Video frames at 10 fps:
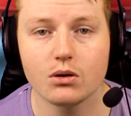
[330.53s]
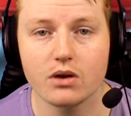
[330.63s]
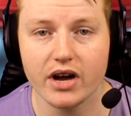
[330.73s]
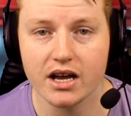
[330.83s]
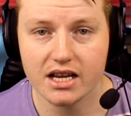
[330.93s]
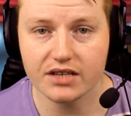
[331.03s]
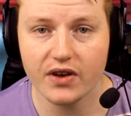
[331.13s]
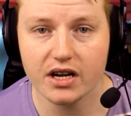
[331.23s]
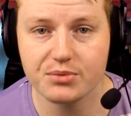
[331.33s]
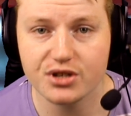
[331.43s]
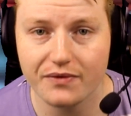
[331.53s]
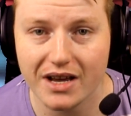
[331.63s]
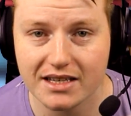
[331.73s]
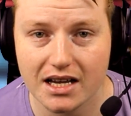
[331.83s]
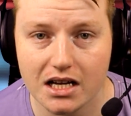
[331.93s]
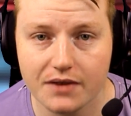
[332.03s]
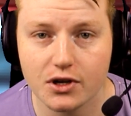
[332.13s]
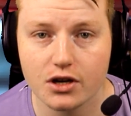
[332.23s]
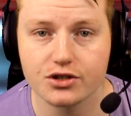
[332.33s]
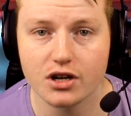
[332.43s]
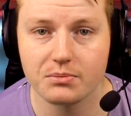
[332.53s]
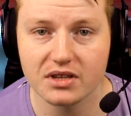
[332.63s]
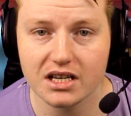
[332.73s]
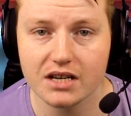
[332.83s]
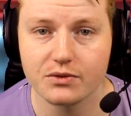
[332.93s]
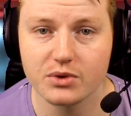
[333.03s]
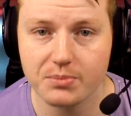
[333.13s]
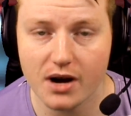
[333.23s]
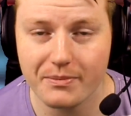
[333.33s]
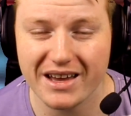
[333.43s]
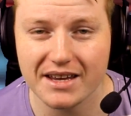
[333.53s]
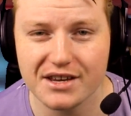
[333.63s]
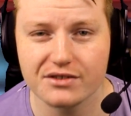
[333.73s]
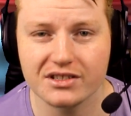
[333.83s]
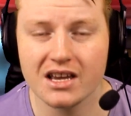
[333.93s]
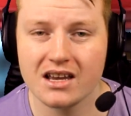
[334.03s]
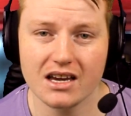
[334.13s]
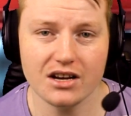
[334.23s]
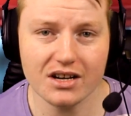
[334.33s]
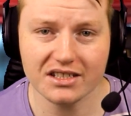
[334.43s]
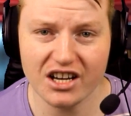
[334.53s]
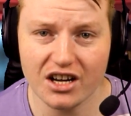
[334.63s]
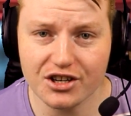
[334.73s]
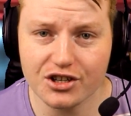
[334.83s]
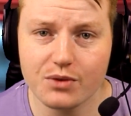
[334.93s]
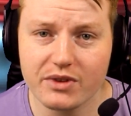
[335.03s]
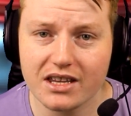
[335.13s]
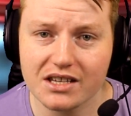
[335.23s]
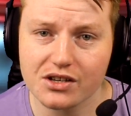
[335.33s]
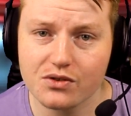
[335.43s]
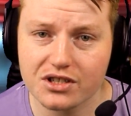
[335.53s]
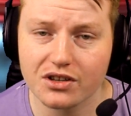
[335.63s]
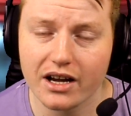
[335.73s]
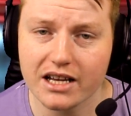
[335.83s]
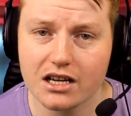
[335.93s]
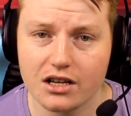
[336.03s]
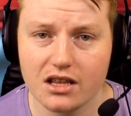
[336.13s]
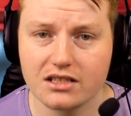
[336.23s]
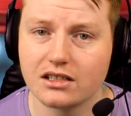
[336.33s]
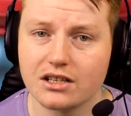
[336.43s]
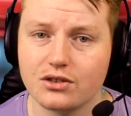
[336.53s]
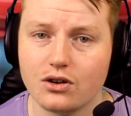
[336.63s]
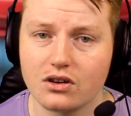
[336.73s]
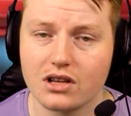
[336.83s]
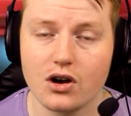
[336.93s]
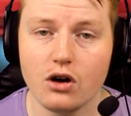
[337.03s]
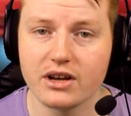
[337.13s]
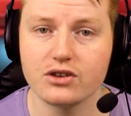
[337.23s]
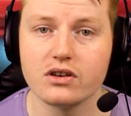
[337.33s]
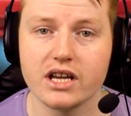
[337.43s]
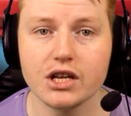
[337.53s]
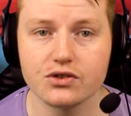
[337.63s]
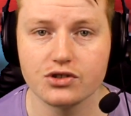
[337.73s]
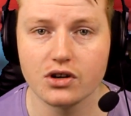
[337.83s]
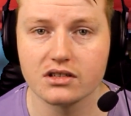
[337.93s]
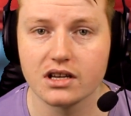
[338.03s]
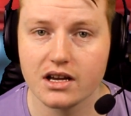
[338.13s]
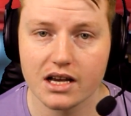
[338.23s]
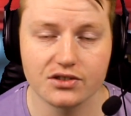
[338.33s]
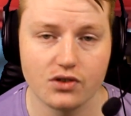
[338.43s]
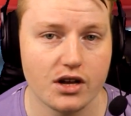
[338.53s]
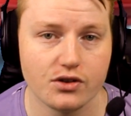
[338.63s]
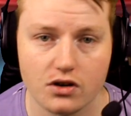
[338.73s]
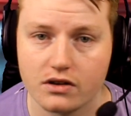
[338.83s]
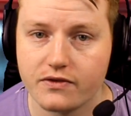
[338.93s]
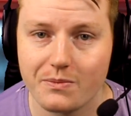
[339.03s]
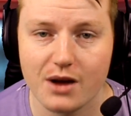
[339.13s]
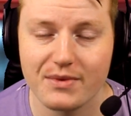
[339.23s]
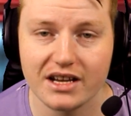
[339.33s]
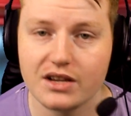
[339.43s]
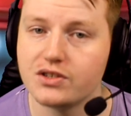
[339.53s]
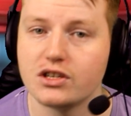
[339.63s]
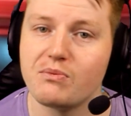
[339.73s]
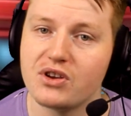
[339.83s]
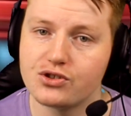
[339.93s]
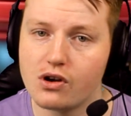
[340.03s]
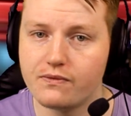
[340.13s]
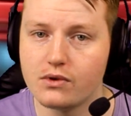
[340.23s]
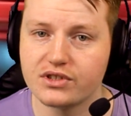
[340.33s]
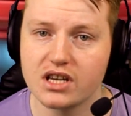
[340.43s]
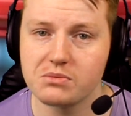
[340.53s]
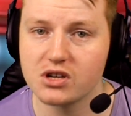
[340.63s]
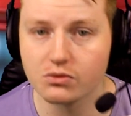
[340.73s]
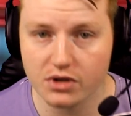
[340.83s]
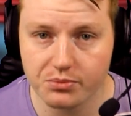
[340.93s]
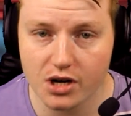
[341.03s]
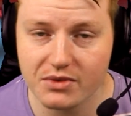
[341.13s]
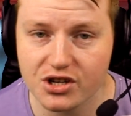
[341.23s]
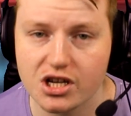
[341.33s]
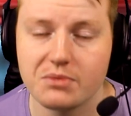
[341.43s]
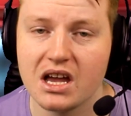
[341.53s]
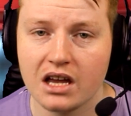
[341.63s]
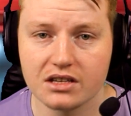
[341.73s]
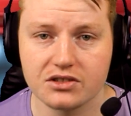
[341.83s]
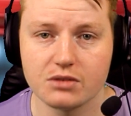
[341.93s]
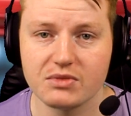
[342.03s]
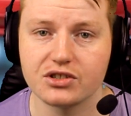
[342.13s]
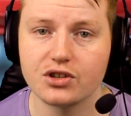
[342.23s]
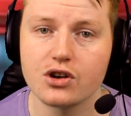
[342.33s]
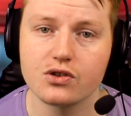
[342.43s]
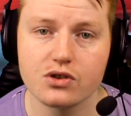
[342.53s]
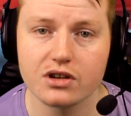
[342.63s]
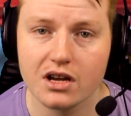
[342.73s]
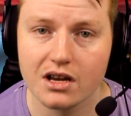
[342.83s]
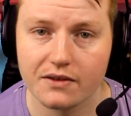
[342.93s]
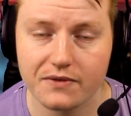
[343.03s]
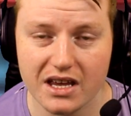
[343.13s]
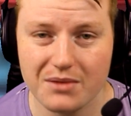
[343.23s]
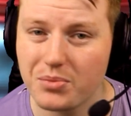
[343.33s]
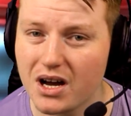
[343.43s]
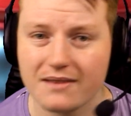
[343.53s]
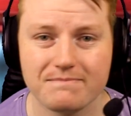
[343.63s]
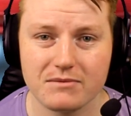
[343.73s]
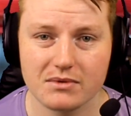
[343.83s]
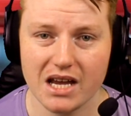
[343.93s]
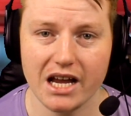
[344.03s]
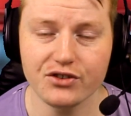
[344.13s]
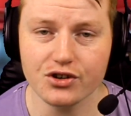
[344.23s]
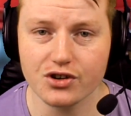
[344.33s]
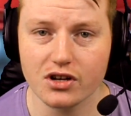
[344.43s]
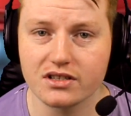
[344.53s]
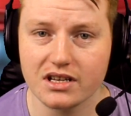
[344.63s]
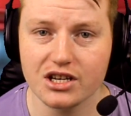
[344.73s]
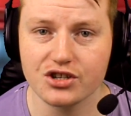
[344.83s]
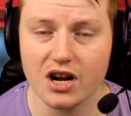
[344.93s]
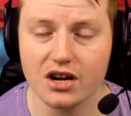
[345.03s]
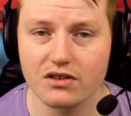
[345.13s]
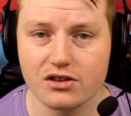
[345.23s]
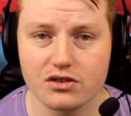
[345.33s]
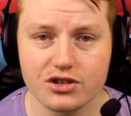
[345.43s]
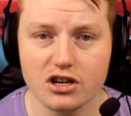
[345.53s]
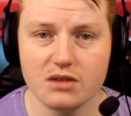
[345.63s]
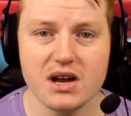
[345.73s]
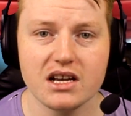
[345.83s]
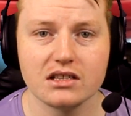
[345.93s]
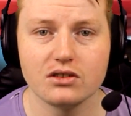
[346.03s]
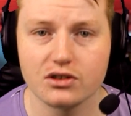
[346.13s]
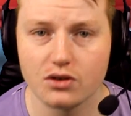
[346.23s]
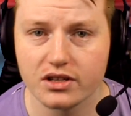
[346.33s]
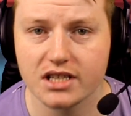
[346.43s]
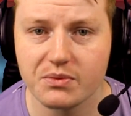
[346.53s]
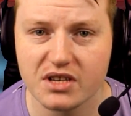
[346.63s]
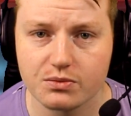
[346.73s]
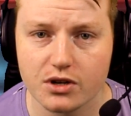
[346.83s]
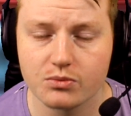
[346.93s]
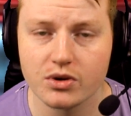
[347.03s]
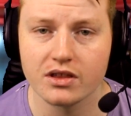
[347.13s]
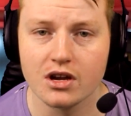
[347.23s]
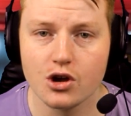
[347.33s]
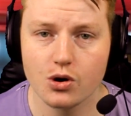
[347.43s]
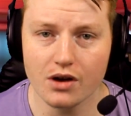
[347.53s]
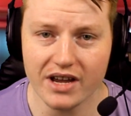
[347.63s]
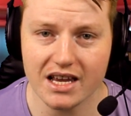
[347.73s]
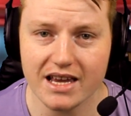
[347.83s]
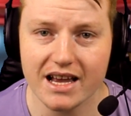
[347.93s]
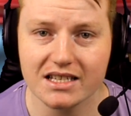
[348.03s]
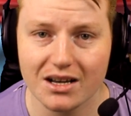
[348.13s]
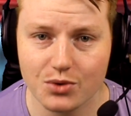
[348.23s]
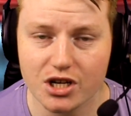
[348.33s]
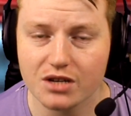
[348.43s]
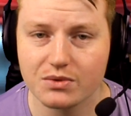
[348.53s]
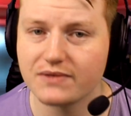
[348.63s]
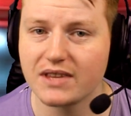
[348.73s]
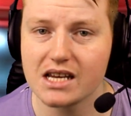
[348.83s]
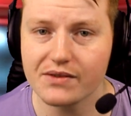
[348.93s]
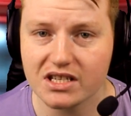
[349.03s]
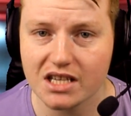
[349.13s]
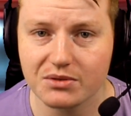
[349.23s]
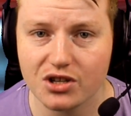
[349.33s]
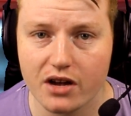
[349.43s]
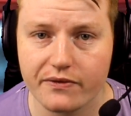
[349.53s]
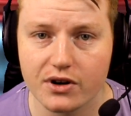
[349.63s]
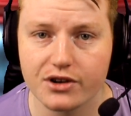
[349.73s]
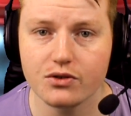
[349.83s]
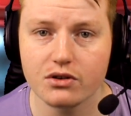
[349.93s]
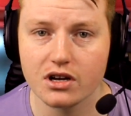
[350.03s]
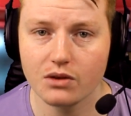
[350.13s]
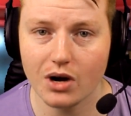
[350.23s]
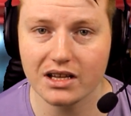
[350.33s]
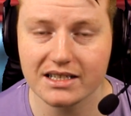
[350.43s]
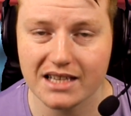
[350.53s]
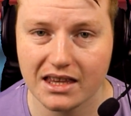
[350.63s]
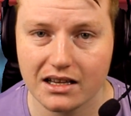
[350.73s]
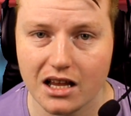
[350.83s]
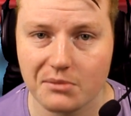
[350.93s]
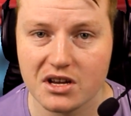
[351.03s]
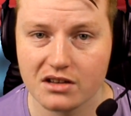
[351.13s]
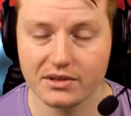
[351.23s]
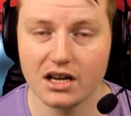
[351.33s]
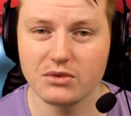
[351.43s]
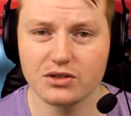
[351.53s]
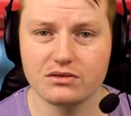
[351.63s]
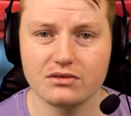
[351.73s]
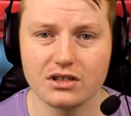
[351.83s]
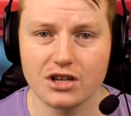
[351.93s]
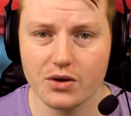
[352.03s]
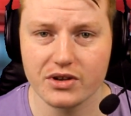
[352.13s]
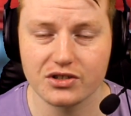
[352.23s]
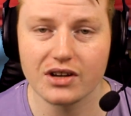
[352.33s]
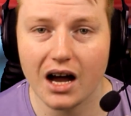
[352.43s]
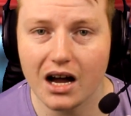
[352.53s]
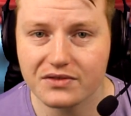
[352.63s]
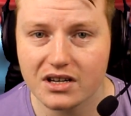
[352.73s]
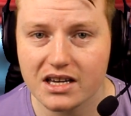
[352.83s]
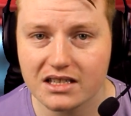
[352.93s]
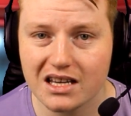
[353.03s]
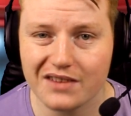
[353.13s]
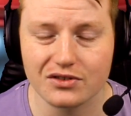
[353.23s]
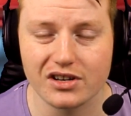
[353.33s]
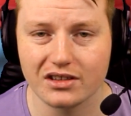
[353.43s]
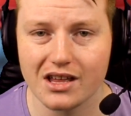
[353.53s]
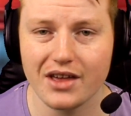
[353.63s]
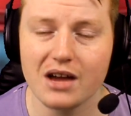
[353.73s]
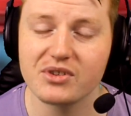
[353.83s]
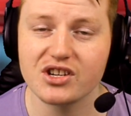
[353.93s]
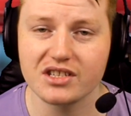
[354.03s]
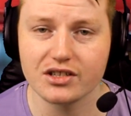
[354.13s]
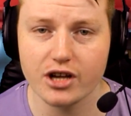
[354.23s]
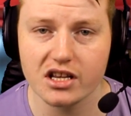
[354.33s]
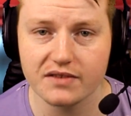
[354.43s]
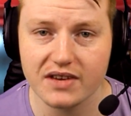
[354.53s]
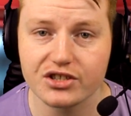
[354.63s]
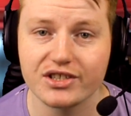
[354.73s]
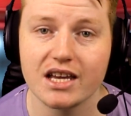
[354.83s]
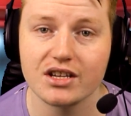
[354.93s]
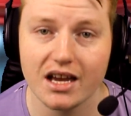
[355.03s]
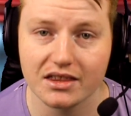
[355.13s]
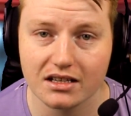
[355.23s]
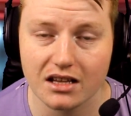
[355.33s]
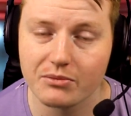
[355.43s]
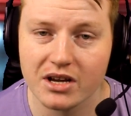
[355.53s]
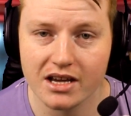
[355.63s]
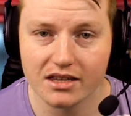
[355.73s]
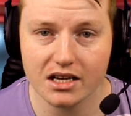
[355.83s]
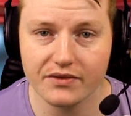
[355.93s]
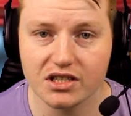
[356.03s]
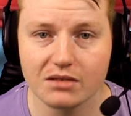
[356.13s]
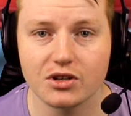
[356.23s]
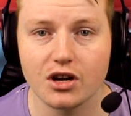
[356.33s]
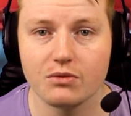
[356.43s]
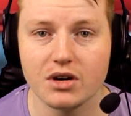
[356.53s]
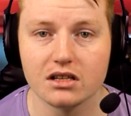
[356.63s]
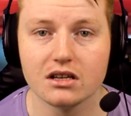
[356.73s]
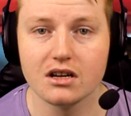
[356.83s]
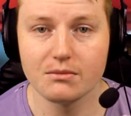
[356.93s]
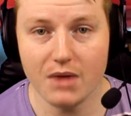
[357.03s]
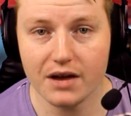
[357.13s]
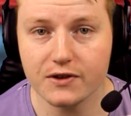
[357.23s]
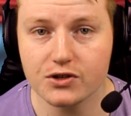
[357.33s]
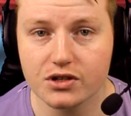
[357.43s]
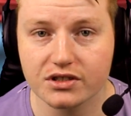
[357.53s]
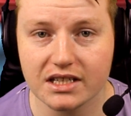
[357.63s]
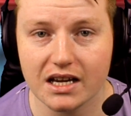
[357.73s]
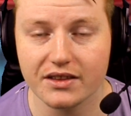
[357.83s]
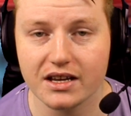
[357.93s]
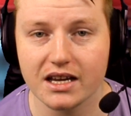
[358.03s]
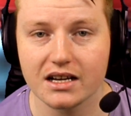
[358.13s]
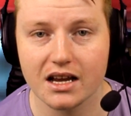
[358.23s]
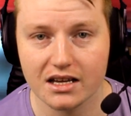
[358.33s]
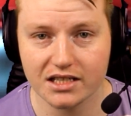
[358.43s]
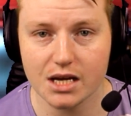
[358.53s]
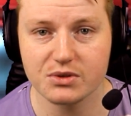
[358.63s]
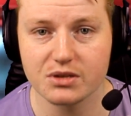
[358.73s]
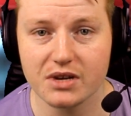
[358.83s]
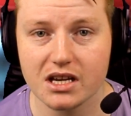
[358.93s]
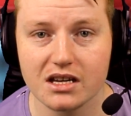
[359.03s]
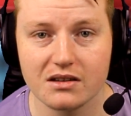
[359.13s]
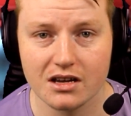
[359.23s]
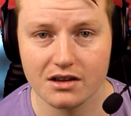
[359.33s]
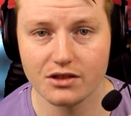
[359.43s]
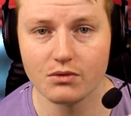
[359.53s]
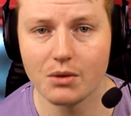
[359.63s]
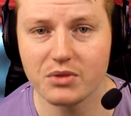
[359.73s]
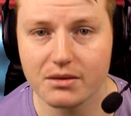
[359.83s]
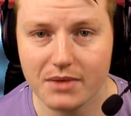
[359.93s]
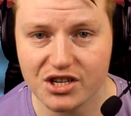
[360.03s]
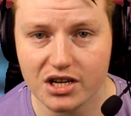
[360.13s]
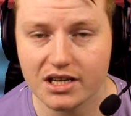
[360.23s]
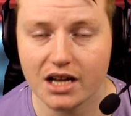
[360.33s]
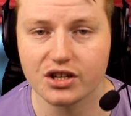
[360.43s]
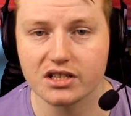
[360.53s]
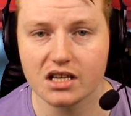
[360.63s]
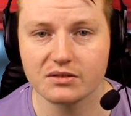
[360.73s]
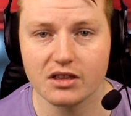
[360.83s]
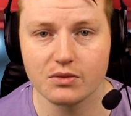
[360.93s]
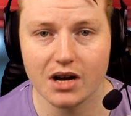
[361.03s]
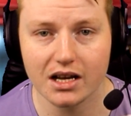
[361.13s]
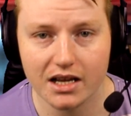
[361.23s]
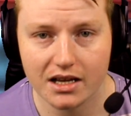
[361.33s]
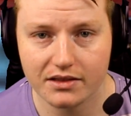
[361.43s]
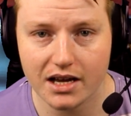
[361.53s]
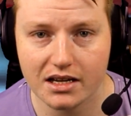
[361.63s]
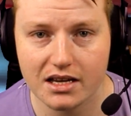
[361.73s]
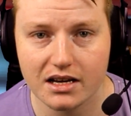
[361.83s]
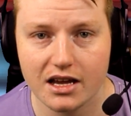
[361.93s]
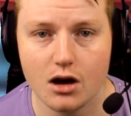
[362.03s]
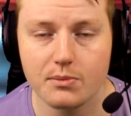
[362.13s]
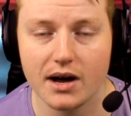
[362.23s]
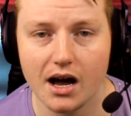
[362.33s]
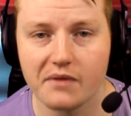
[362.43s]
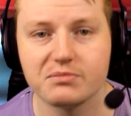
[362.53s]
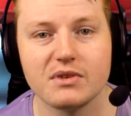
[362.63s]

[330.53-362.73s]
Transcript: However, he's found himself as a half coach, I believe, with the Parramatta Eels. And I got to say, I don't know whether that's a good signing. I know there's a lot of talk like, oh my God, Andrew Johns has signed on for Parramatta Eels. They're going to be a top 4 team. They're going to win a premiership. This is going to be so good for them. But Andrew Johns, in his track record, you go back and look at all the teams he's worked with, whoever he ends up working with, they never seem to go very good while he's at the club. Now, I'm not going to go into after he's left or anything like that, but just in terms of his tenure at the club, they never seem to go well. Matthew Johns, on the other hand, seems to be the one with the magic touch. He seems to be the one that can help halves.